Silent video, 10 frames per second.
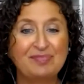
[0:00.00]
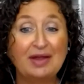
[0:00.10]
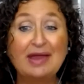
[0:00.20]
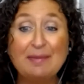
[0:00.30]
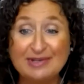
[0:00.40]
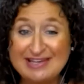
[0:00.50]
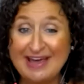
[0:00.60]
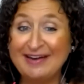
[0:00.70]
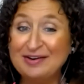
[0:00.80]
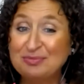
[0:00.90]

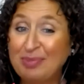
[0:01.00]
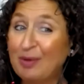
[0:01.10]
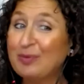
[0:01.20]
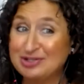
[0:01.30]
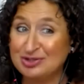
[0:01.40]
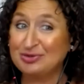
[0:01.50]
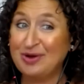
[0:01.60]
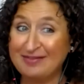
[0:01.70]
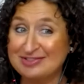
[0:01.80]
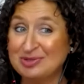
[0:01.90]
limited, but we do
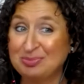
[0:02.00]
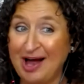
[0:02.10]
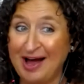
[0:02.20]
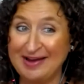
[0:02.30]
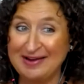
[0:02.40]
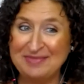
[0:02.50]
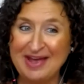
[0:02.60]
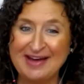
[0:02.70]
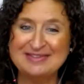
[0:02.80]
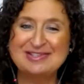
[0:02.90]
have a supply.
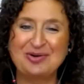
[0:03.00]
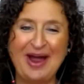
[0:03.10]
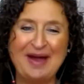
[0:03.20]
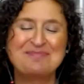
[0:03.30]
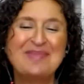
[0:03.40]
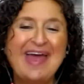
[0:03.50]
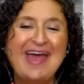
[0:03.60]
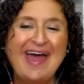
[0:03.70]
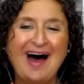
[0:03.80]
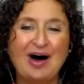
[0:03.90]
Yes, okay.
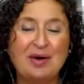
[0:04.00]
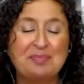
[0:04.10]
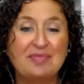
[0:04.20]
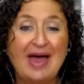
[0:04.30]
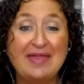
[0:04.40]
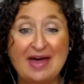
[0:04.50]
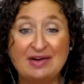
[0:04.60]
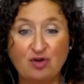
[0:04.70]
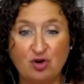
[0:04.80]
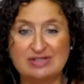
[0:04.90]
And then
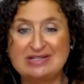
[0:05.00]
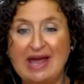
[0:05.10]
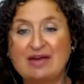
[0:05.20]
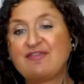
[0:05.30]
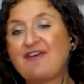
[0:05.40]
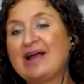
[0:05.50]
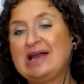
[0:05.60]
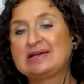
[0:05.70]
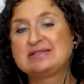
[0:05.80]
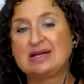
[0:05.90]
of course, again,
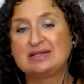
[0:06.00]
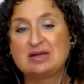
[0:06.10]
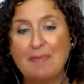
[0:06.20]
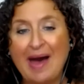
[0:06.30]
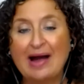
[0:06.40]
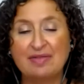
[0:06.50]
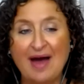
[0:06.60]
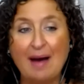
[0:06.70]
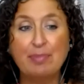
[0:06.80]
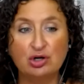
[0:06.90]
financing to back
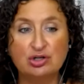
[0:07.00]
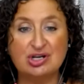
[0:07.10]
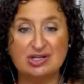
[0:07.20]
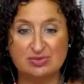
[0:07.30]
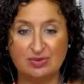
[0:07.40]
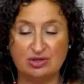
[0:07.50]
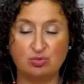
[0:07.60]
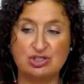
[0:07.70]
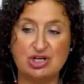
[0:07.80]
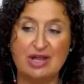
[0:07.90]
that purchase,
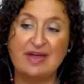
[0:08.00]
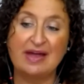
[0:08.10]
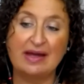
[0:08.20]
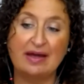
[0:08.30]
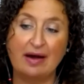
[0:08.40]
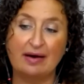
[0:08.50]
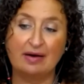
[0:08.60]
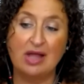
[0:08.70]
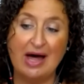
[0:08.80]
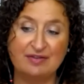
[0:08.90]
which I think
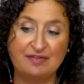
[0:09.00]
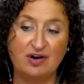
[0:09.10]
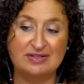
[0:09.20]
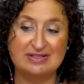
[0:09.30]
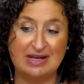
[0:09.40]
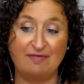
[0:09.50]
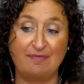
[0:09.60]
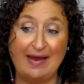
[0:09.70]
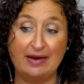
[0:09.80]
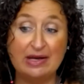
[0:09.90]
a lot of folks that have
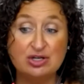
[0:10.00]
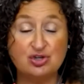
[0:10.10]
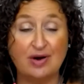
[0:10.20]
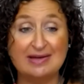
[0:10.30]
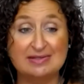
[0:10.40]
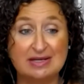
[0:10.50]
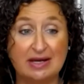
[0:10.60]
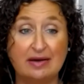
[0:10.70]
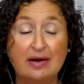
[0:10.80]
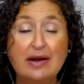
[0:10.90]
been
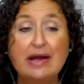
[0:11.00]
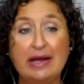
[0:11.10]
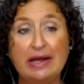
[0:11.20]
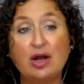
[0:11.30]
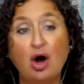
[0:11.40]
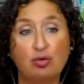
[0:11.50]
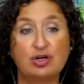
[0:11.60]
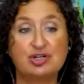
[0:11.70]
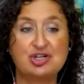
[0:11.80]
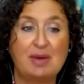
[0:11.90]
interested in
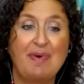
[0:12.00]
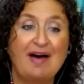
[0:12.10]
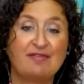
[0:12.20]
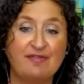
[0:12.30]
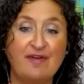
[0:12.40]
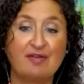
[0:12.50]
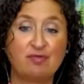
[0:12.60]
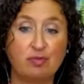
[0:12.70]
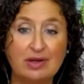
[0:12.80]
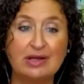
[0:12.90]
ownership have
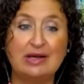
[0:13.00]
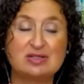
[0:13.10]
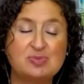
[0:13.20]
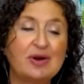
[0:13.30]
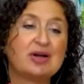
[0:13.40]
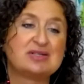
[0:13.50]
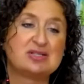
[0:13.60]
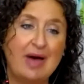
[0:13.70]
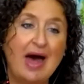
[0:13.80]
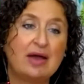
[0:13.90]
really experienced
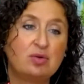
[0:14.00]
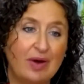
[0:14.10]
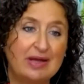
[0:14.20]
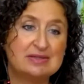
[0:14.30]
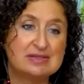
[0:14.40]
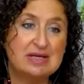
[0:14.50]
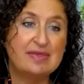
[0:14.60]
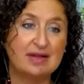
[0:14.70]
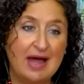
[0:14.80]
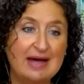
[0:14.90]
some headwinds in
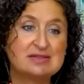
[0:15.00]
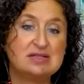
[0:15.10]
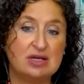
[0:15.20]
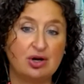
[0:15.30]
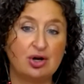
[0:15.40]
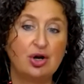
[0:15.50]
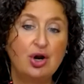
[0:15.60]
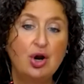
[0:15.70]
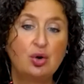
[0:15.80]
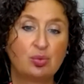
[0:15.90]
the last year
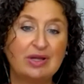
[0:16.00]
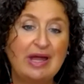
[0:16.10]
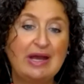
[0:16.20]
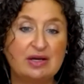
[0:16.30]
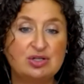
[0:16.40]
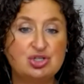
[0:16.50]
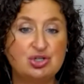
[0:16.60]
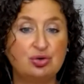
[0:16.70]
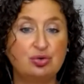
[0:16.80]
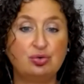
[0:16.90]
related
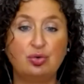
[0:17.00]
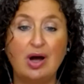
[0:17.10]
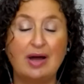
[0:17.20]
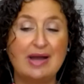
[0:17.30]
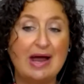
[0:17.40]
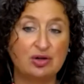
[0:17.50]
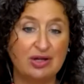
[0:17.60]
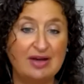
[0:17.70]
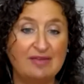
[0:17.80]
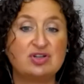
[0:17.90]
to not
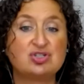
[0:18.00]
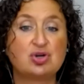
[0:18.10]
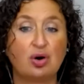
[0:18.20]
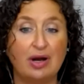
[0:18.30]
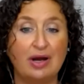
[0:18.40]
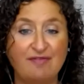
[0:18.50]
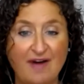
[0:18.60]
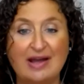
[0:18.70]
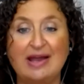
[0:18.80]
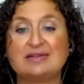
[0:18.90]
only inventory,
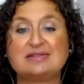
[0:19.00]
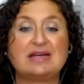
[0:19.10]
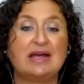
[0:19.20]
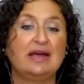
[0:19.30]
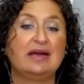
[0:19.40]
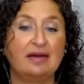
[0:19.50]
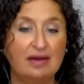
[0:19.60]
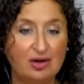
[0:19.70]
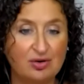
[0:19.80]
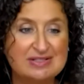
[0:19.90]
financing,
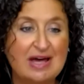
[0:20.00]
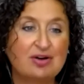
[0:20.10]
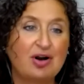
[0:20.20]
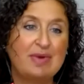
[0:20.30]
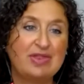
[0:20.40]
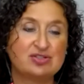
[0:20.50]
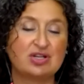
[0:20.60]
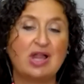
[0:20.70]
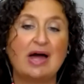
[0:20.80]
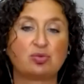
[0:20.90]
et cetera. I mean, there's
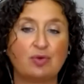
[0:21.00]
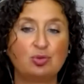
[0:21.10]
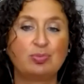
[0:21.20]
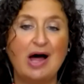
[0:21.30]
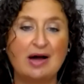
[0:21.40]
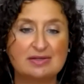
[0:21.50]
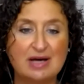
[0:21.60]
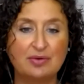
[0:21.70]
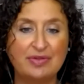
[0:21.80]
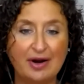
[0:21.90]
a lot of roadblocks
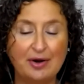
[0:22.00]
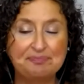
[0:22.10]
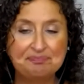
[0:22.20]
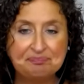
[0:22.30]
out there.